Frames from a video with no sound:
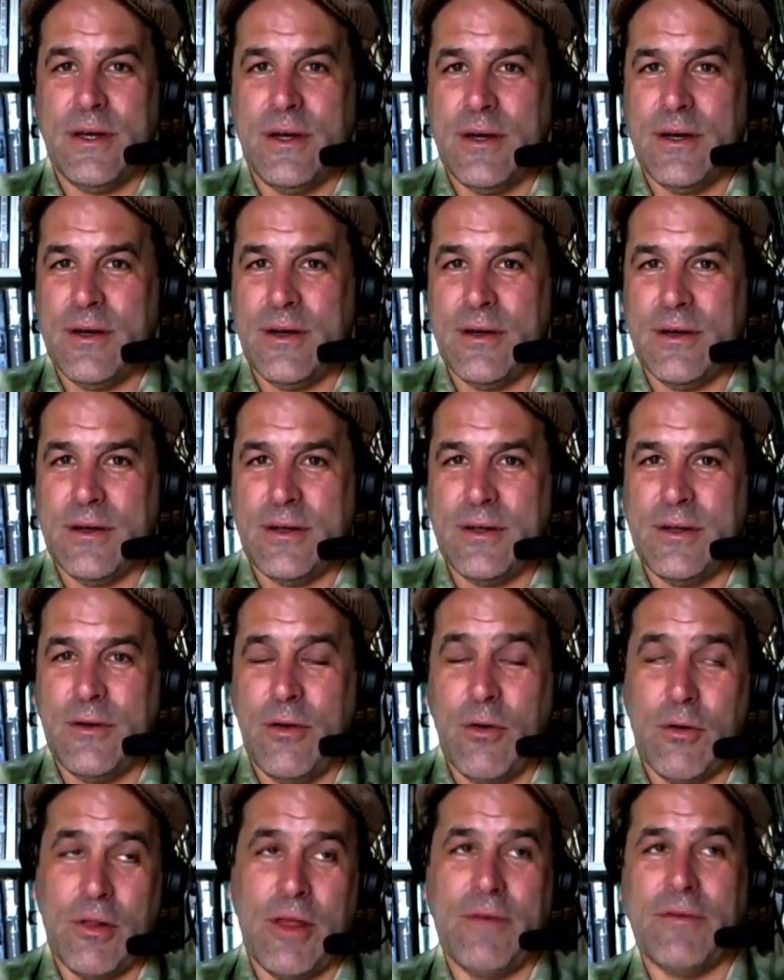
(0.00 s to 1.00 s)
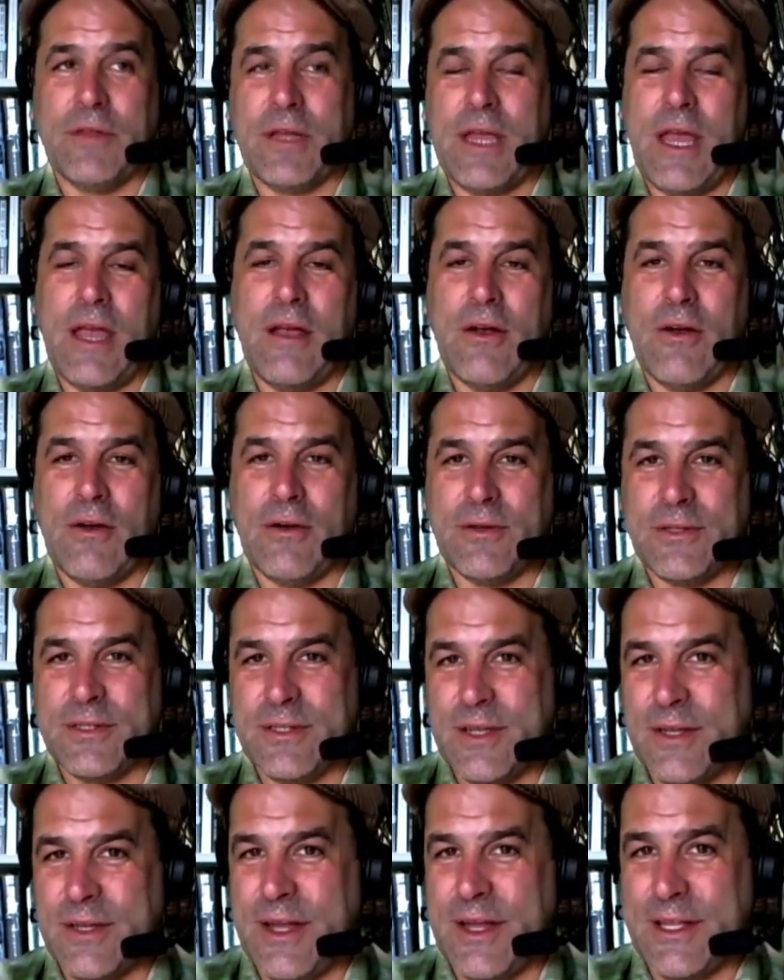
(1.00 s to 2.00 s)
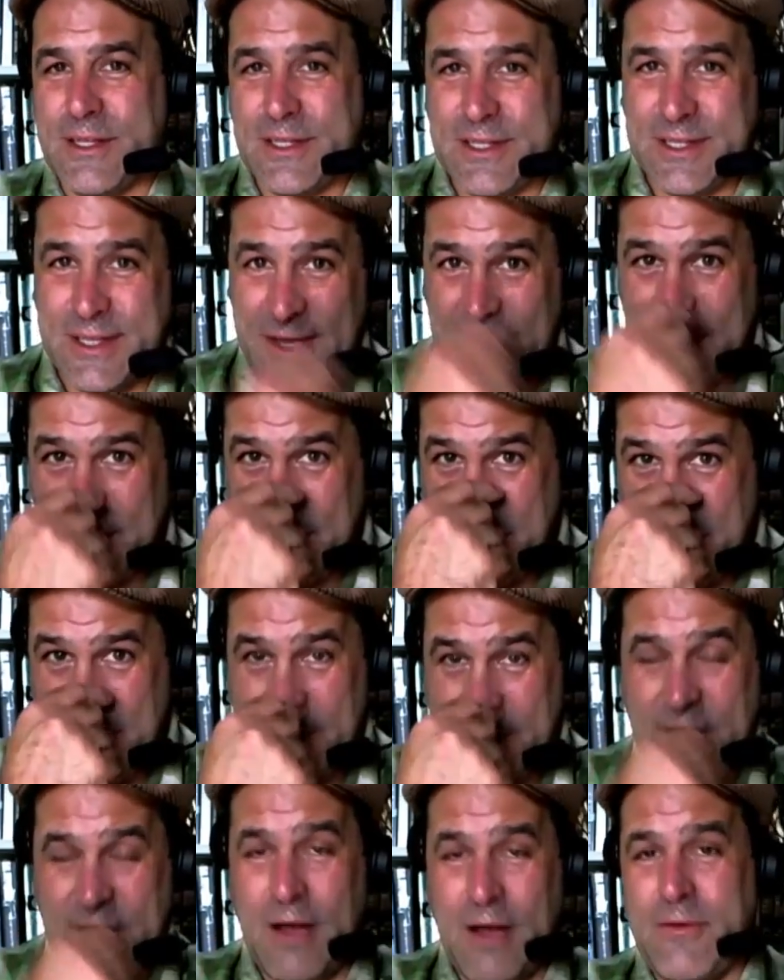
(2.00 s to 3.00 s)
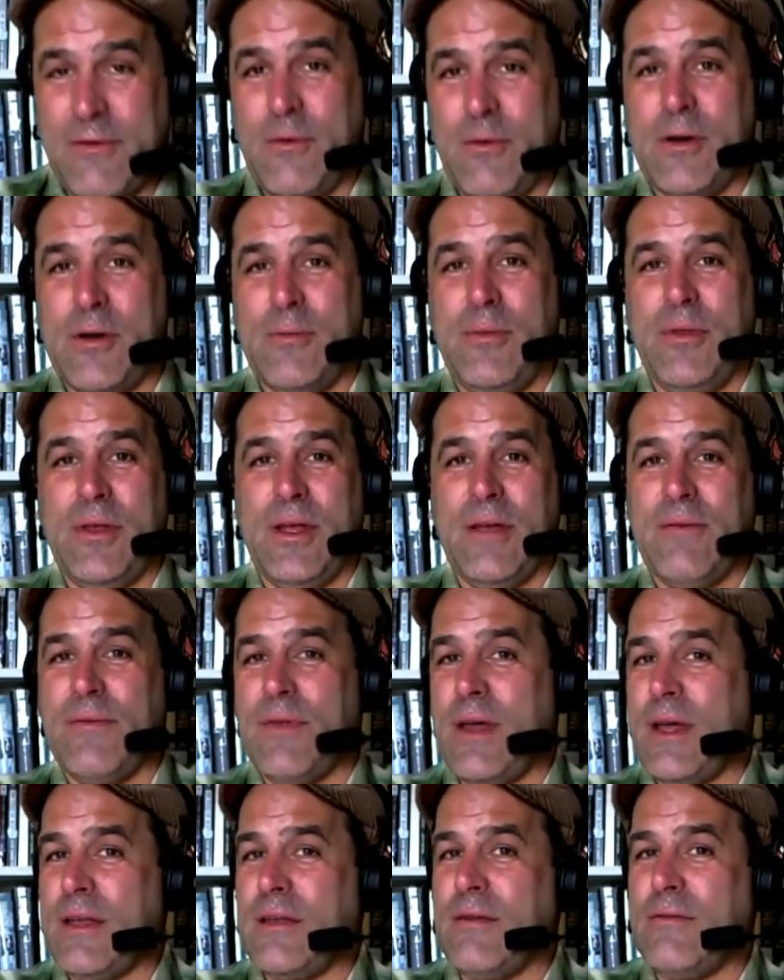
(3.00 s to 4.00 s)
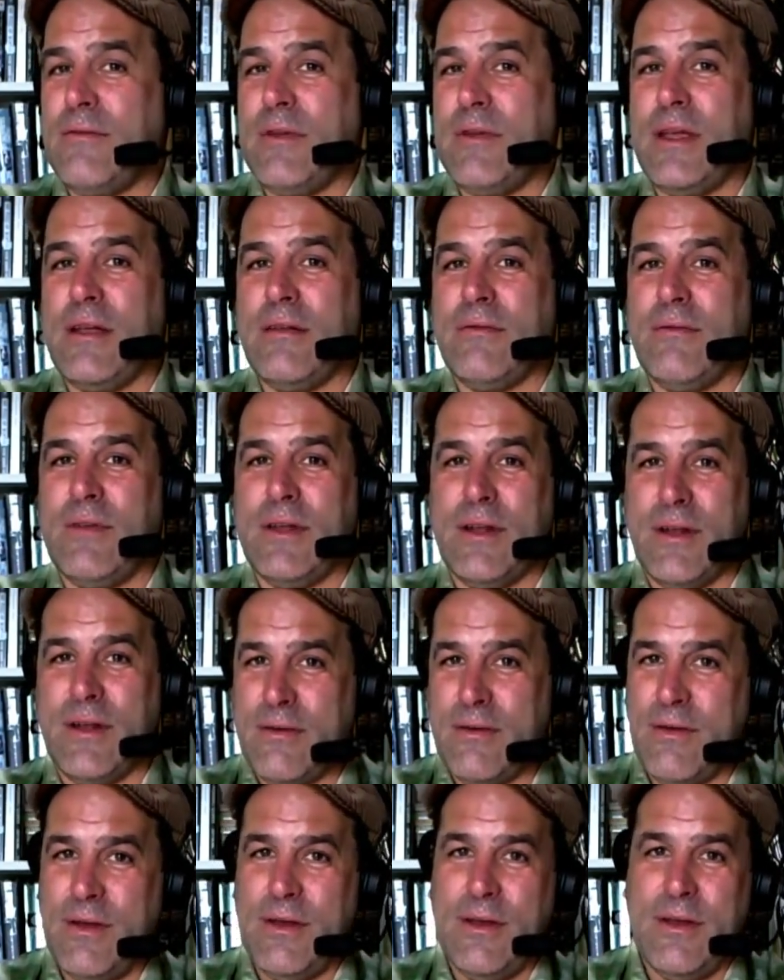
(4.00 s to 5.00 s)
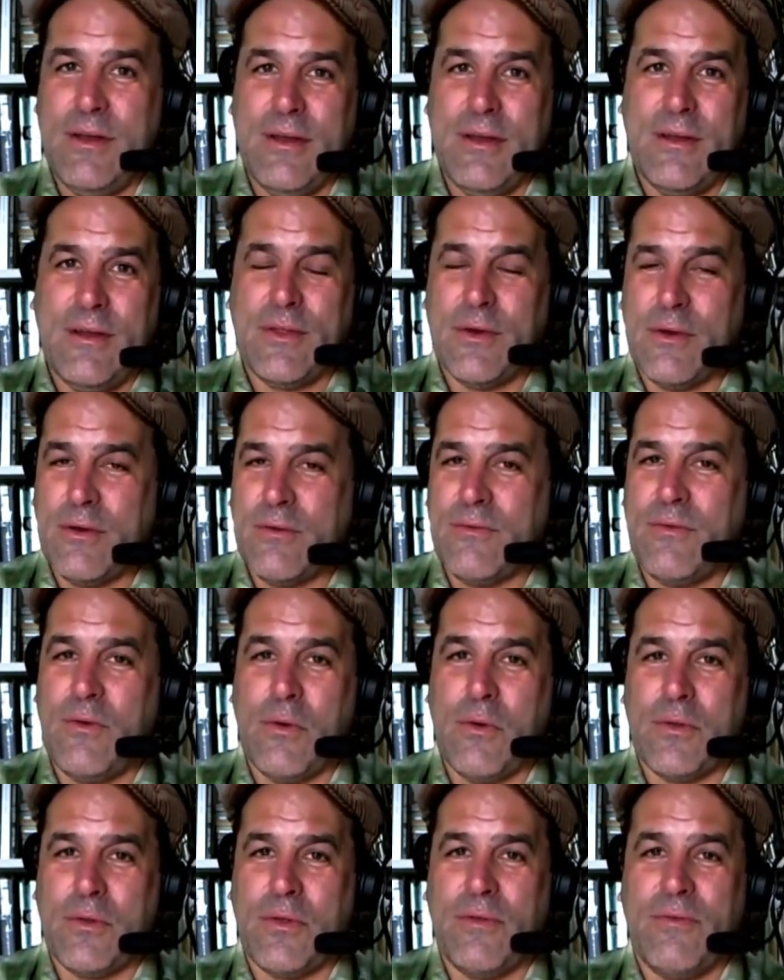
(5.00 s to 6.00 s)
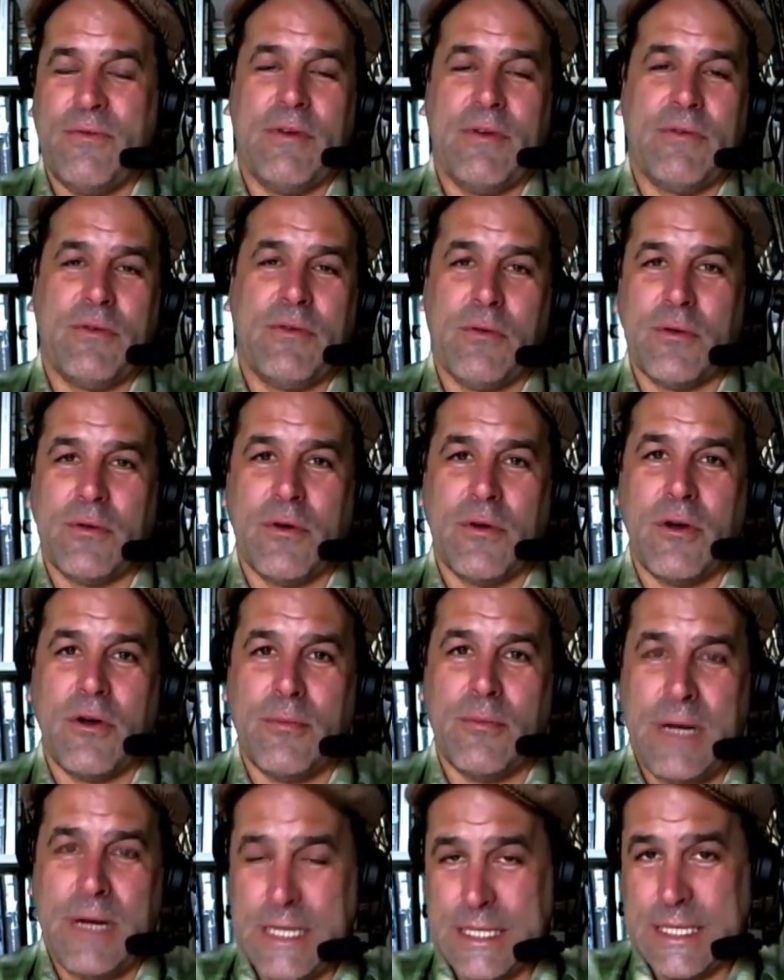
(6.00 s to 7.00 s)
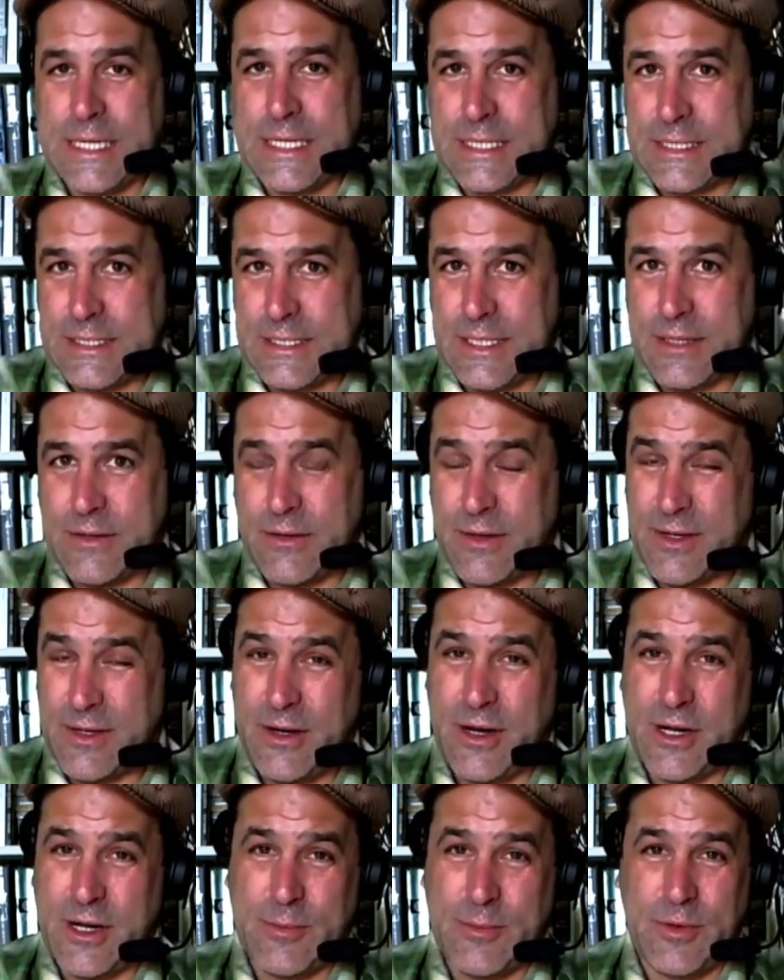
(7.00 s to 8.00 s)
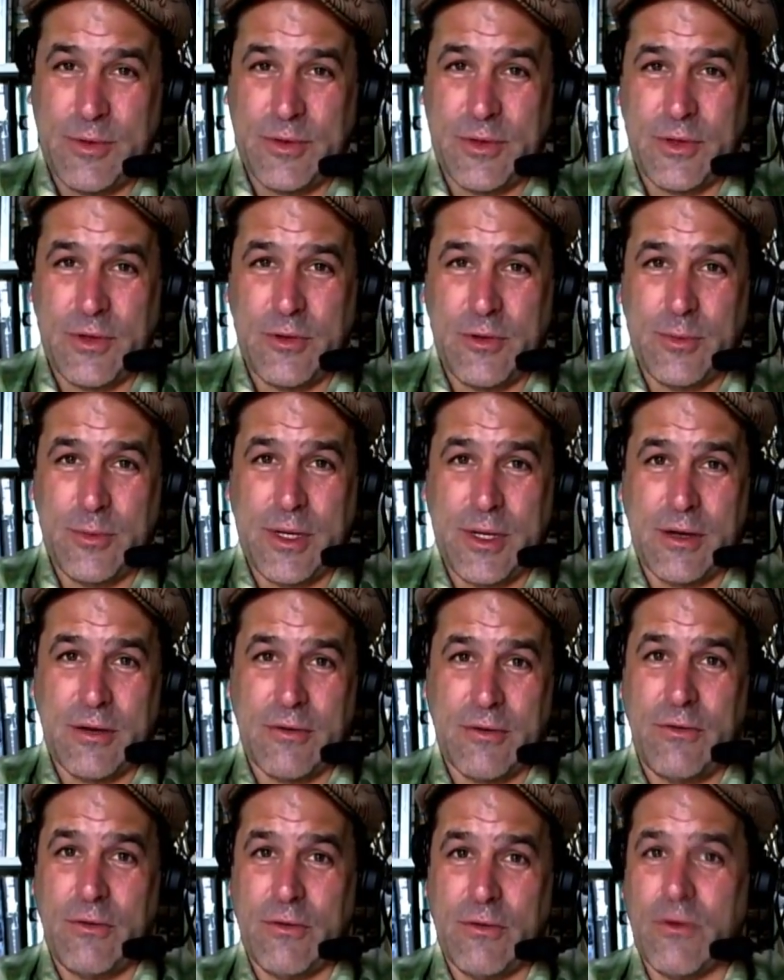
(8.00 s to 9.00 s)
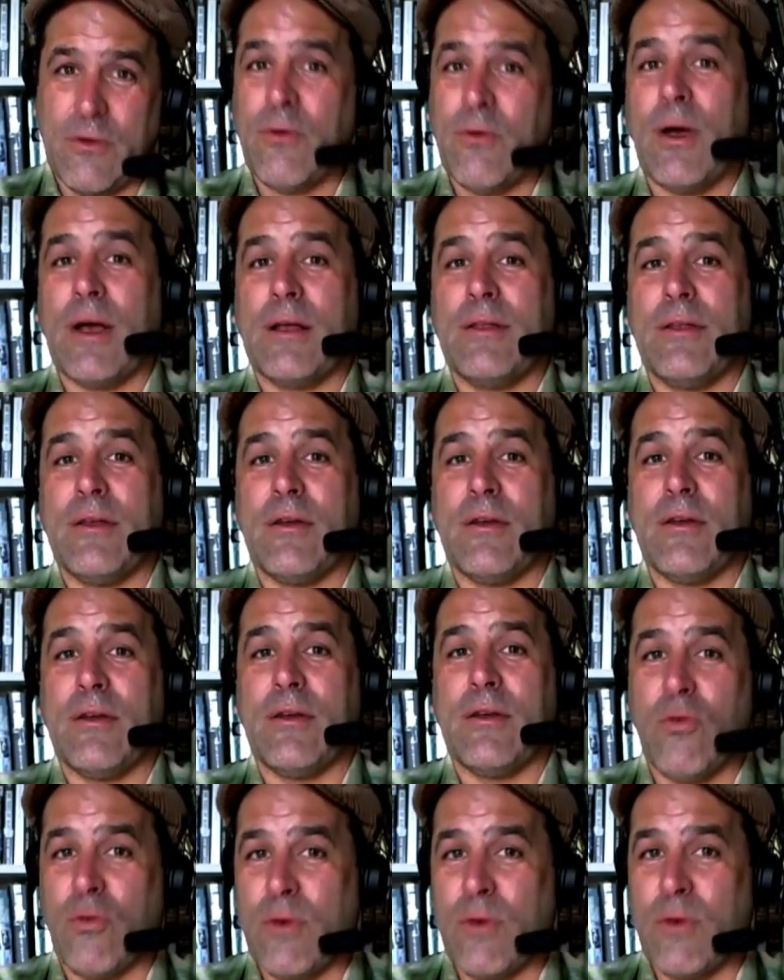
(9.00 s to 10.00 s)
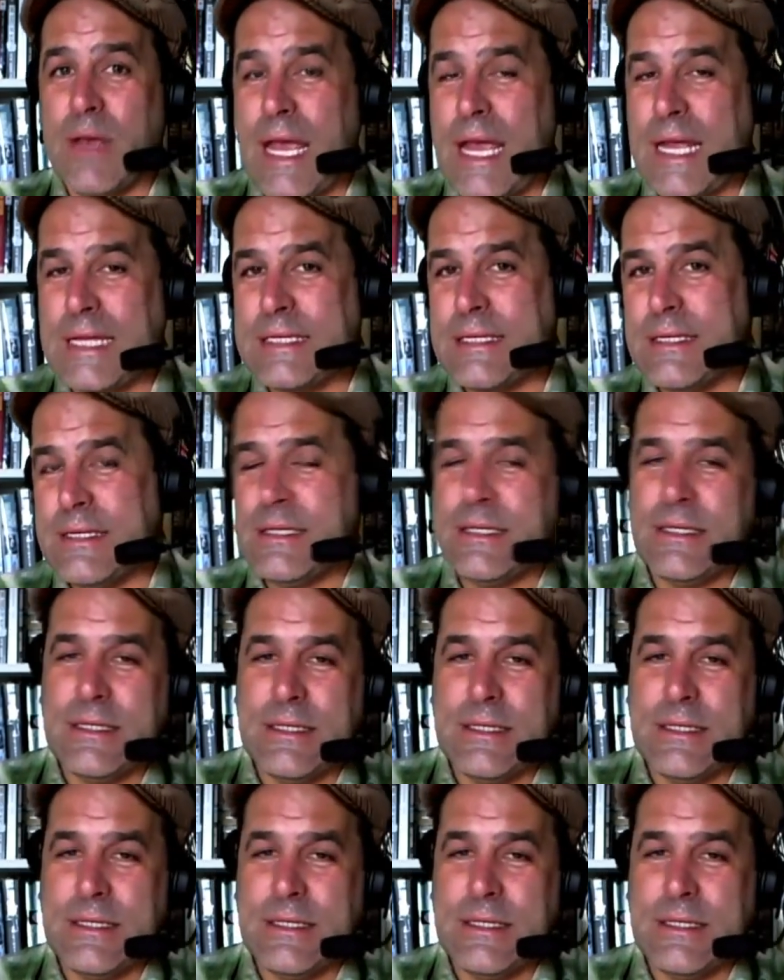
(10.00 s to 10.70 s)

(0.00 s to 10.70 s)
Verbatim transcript: or 11K hertz. And that's now if you want to believe that you need, third, fourth, and fifth order harmonics that are inaudible to the human ear to correctly create